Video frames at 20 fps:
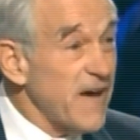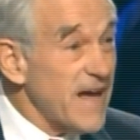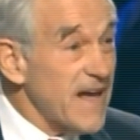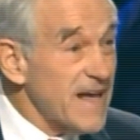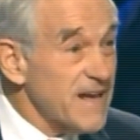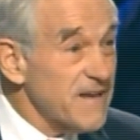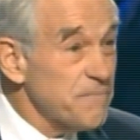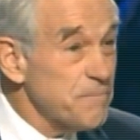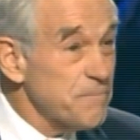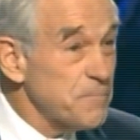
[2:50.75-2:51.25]

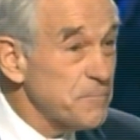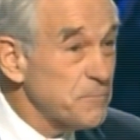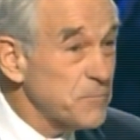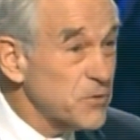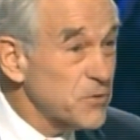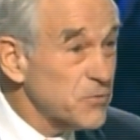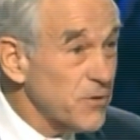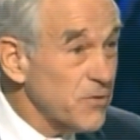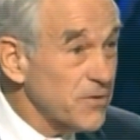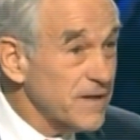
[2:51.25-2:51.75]

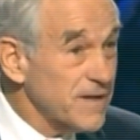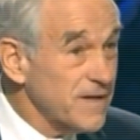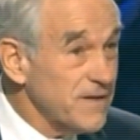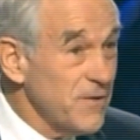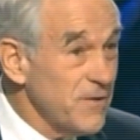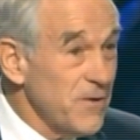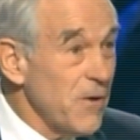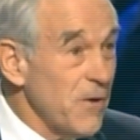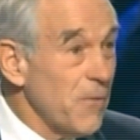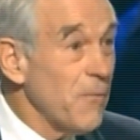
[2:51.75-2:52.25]
five
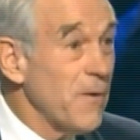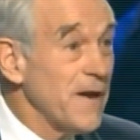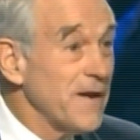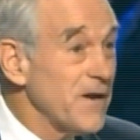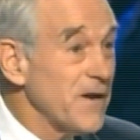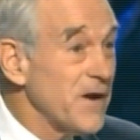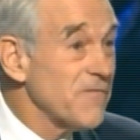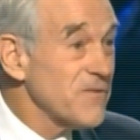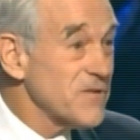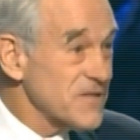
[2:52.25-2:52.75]
trillion dollars
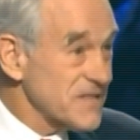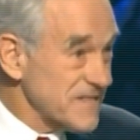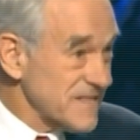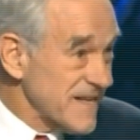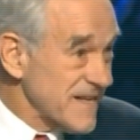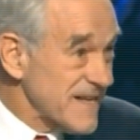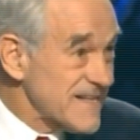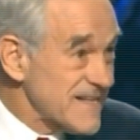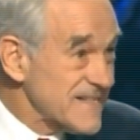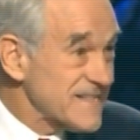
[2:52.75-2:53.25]
went
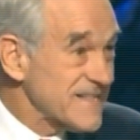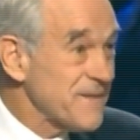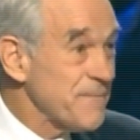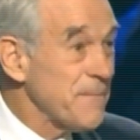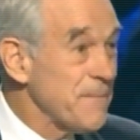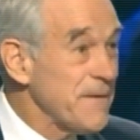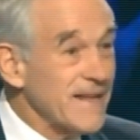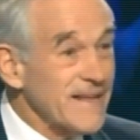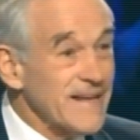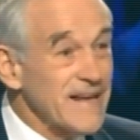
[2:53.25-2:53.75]
overseas
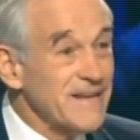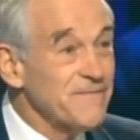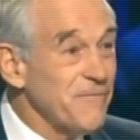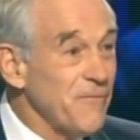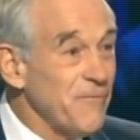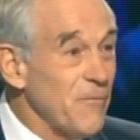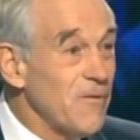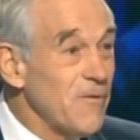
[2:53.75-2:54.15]
to bail out